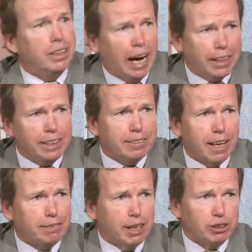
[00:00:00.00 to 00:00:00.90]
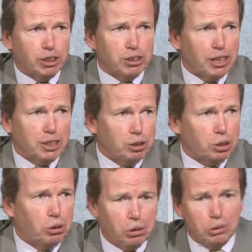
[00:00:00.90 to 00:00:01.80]
I need deadlines, just like in
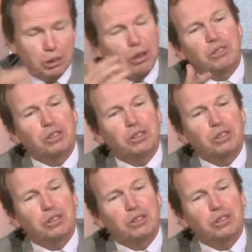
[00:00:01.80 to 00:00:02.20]
school,